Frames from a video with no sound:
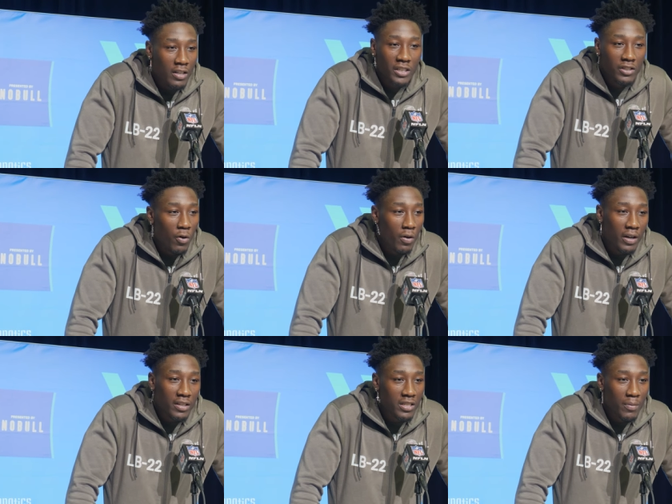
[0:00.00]
just go
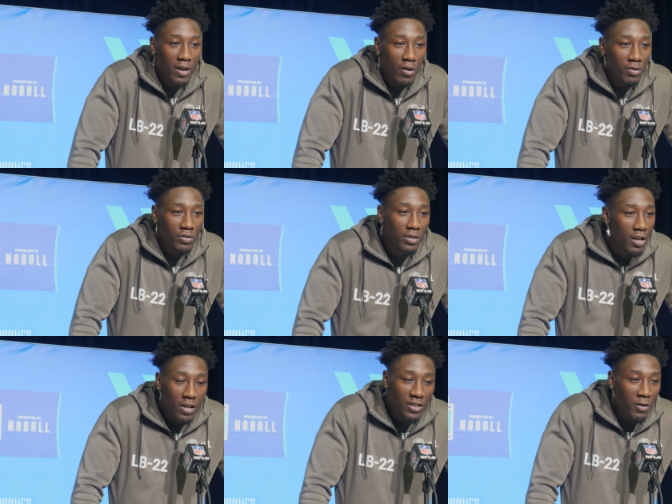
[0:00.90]
against some of those
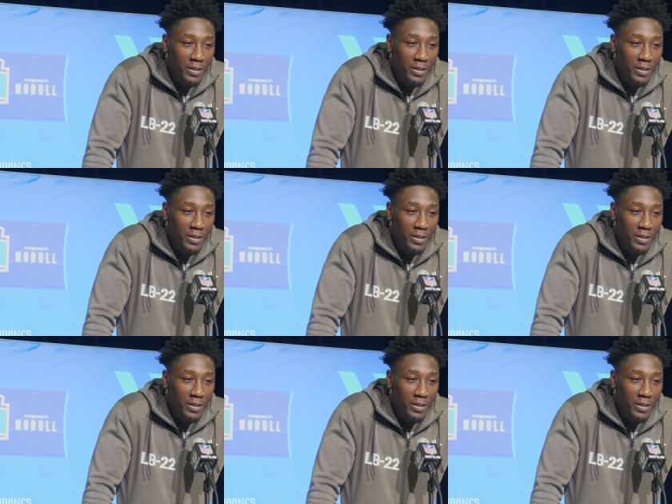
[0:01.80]
some,